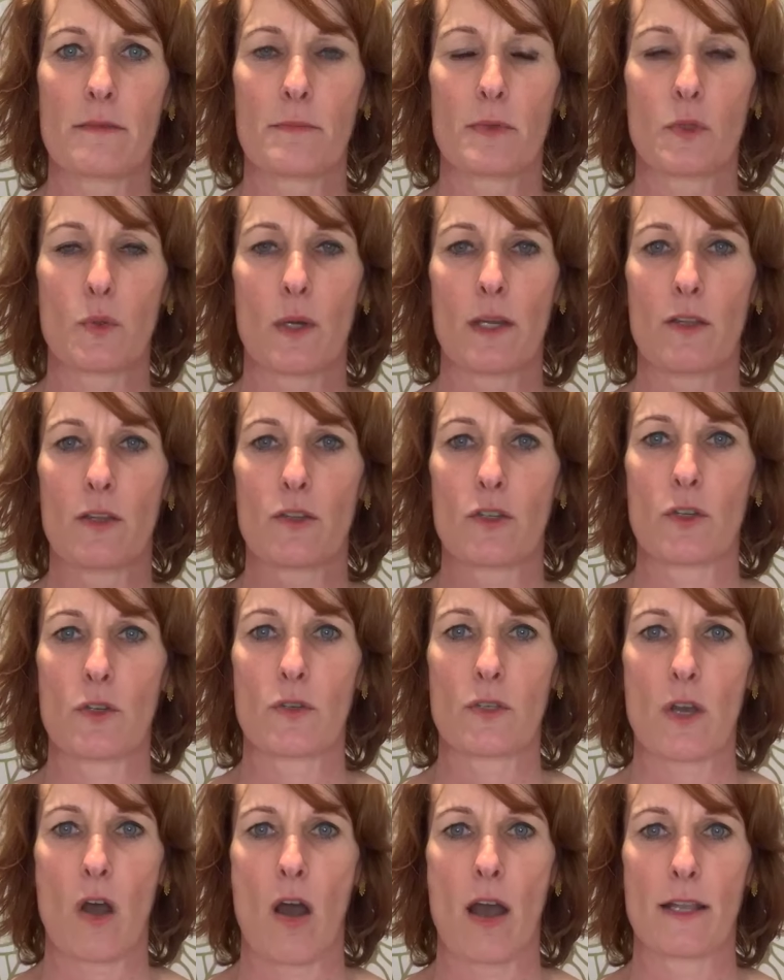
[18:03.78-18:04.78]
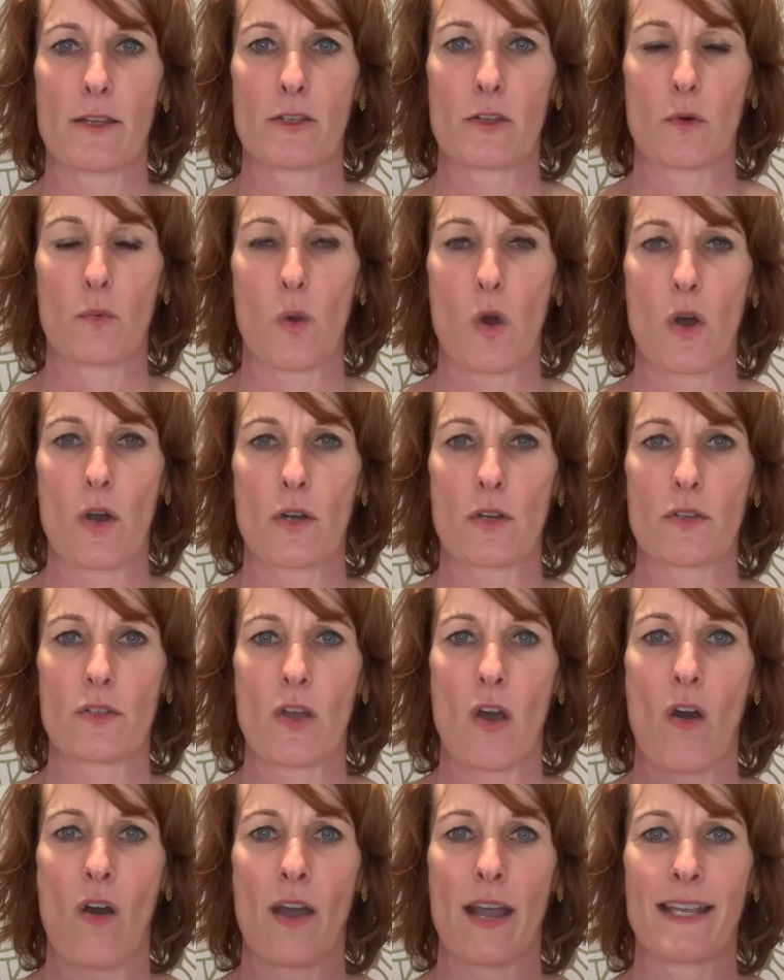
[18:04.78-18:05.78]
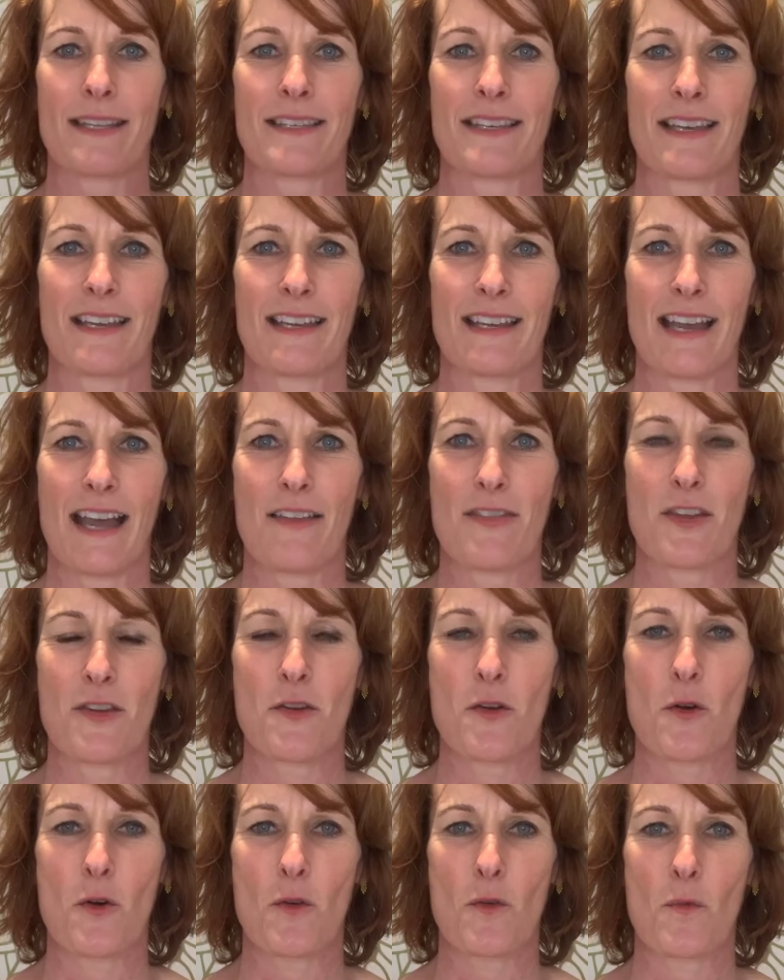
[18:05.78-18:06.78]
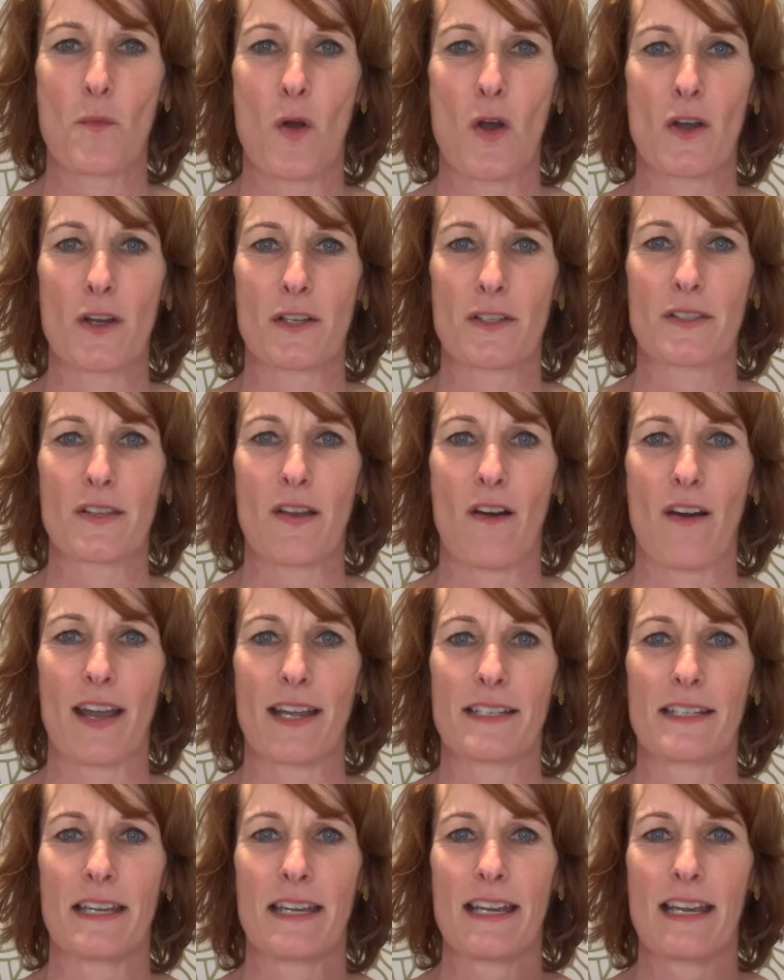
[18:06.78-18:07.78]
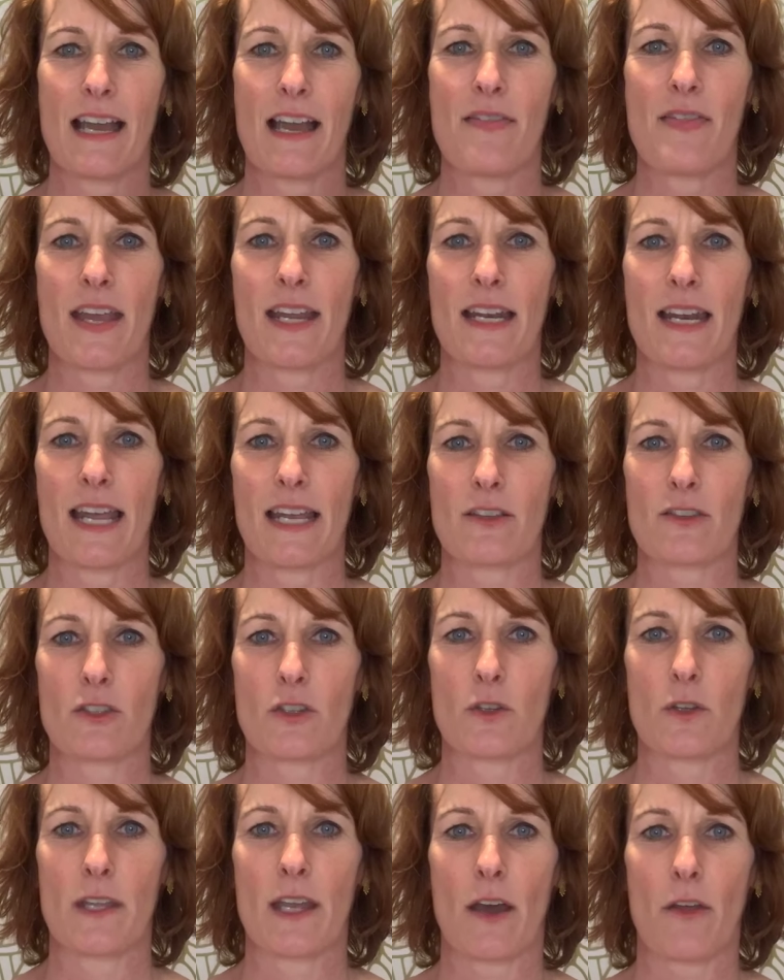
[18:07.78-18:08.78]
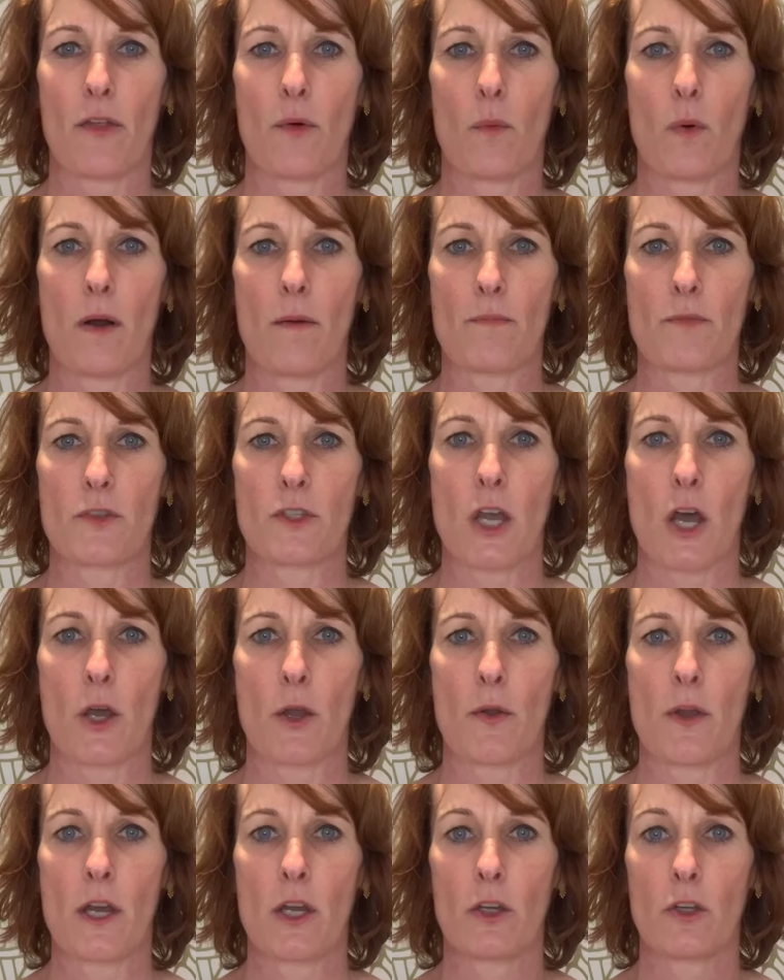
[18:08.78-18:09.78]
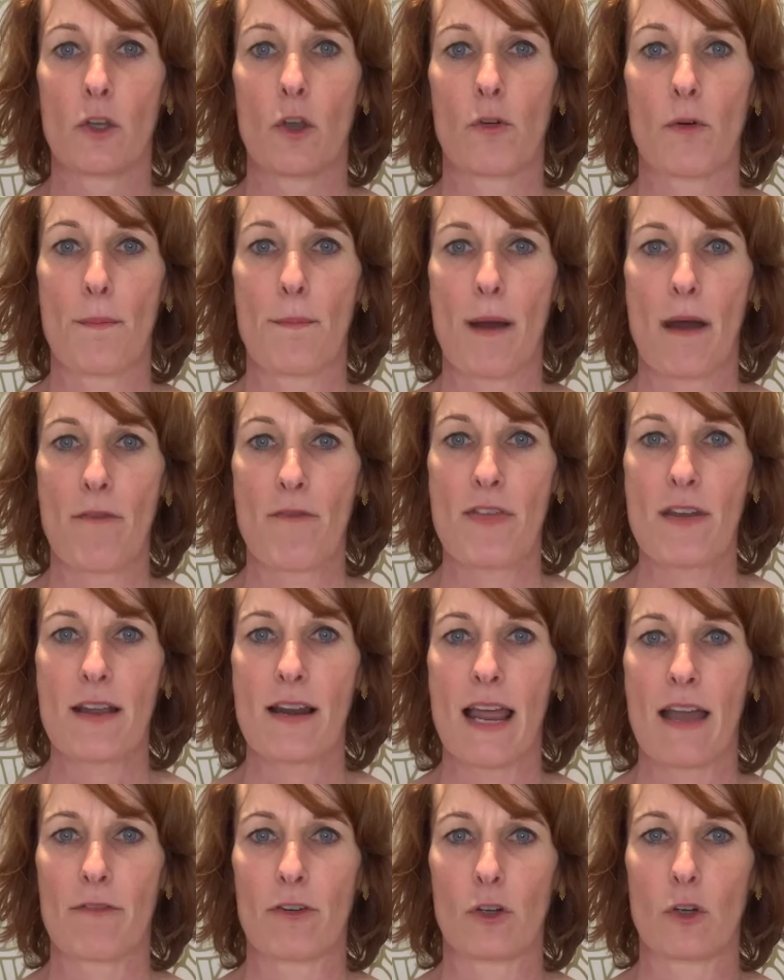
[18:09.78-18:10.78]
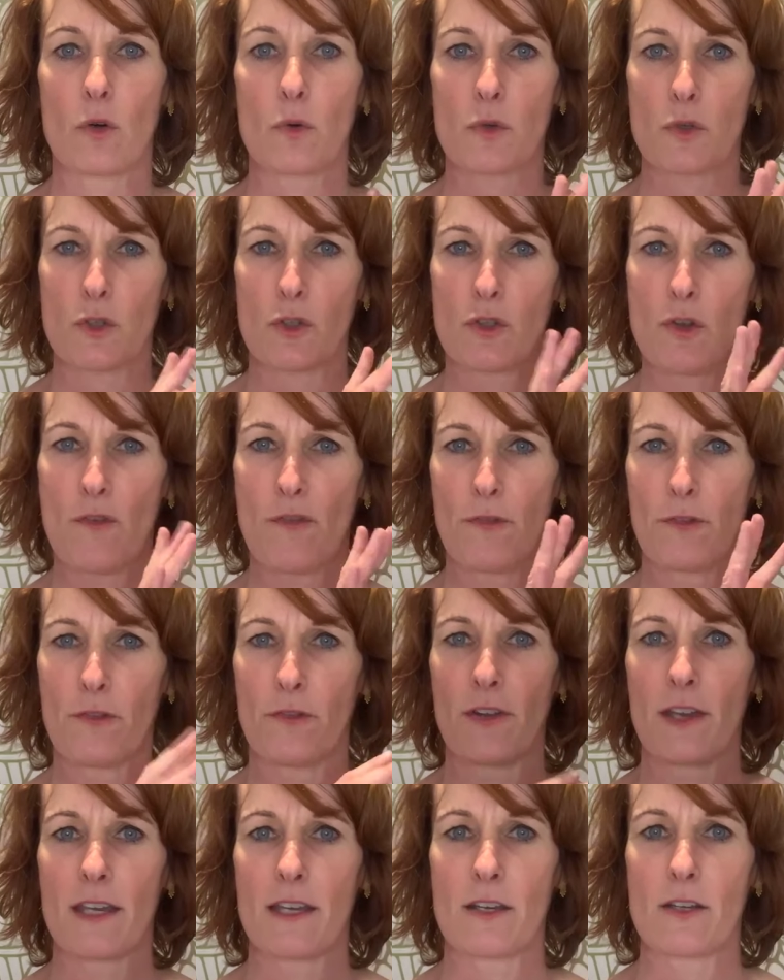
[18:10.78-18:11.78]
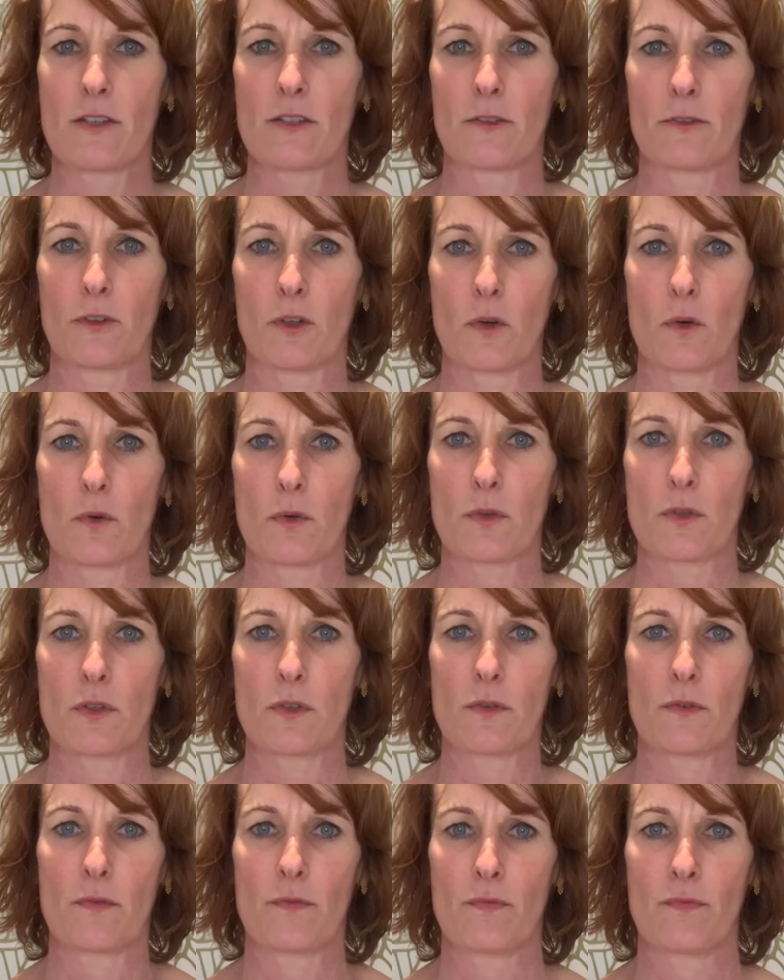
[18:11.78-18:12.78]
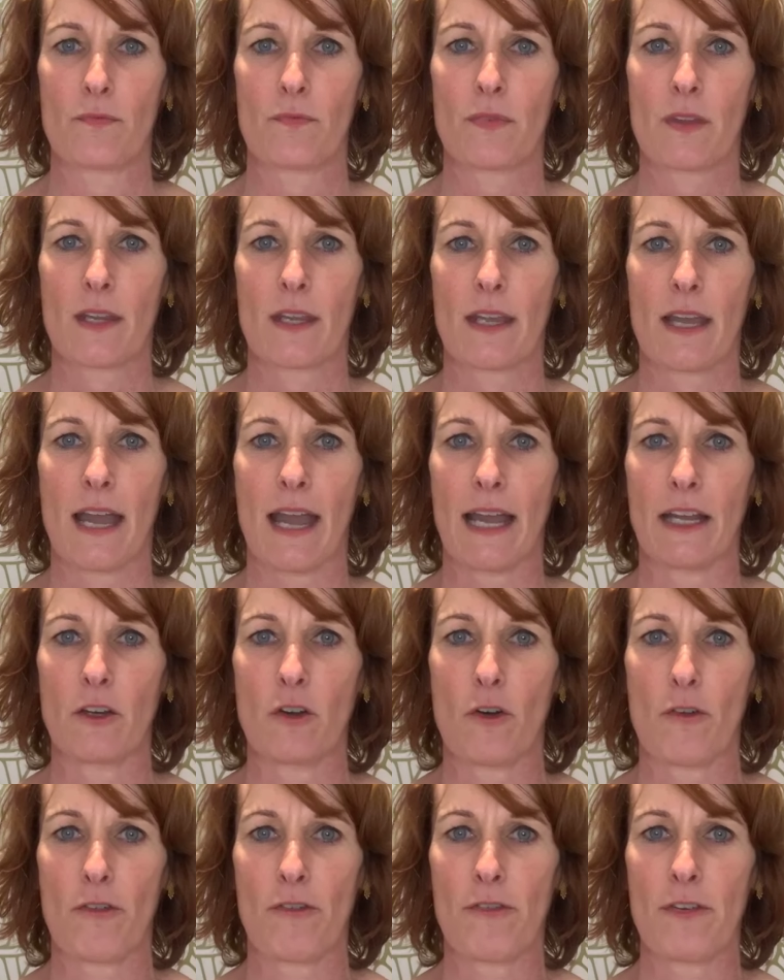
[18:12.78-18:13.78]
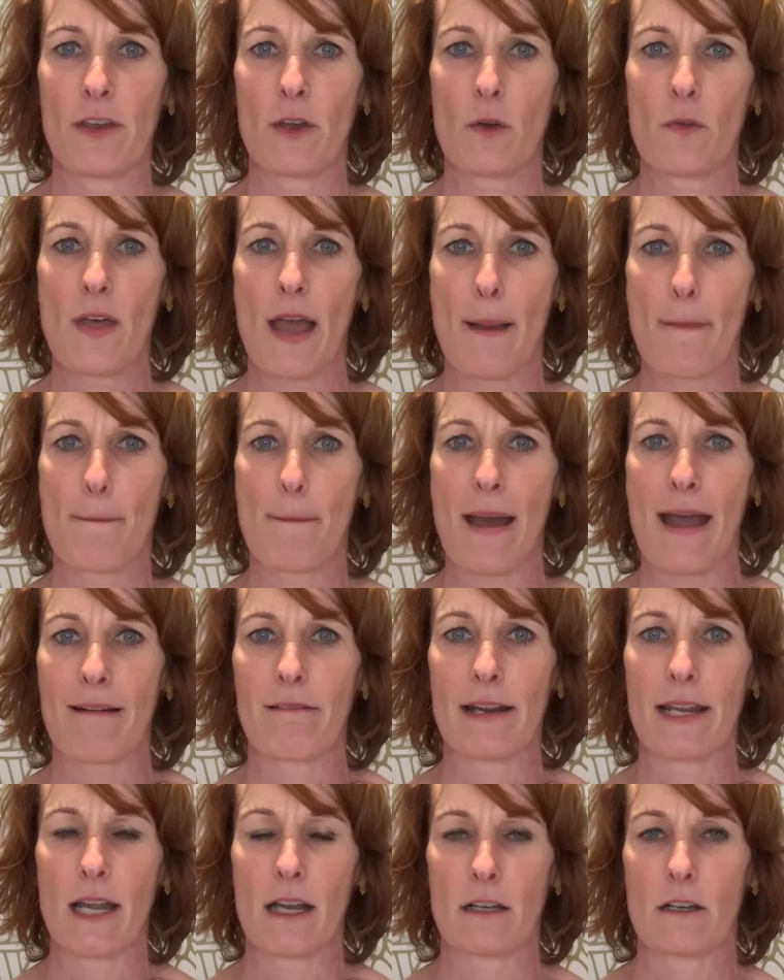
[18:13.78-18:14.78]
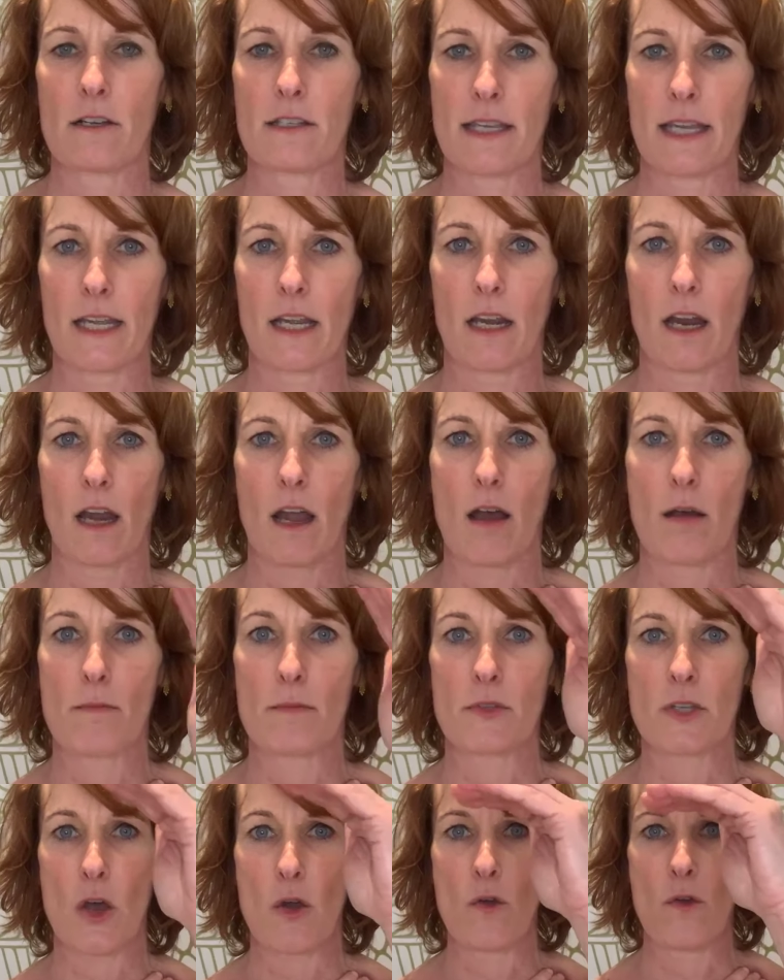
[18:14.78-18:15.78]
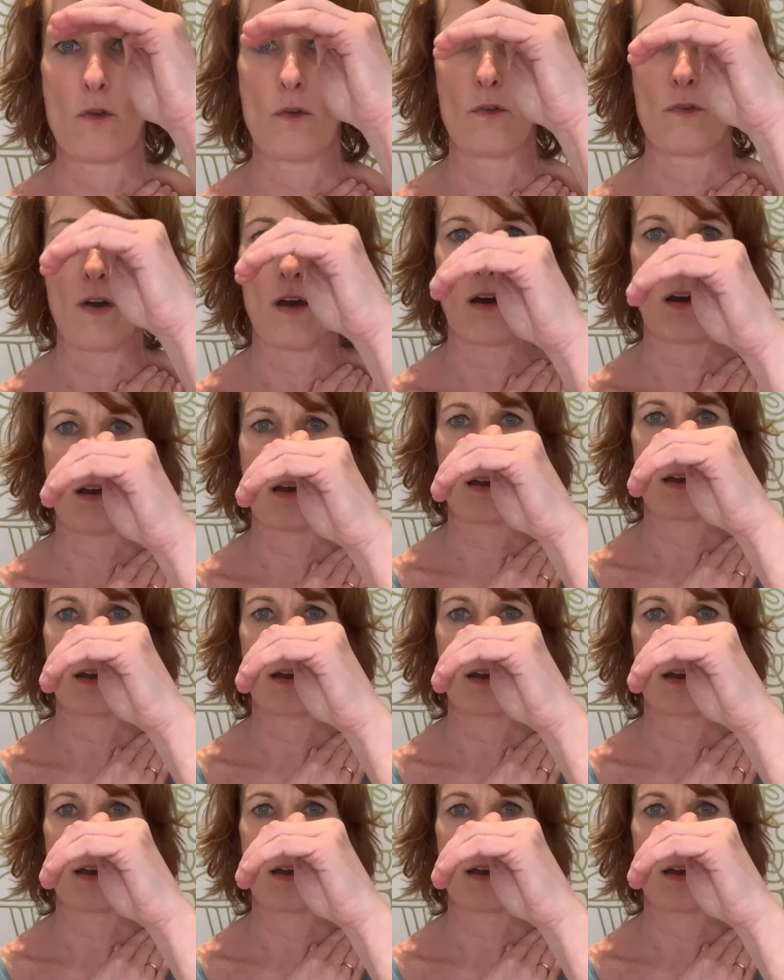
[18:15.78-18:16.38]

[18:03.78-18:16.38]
between the two sides, the work side and the non-work side. And then let's do the other one. So you're above the clavicle, soft fingers, of course. And you'll feel that barrier because it comes over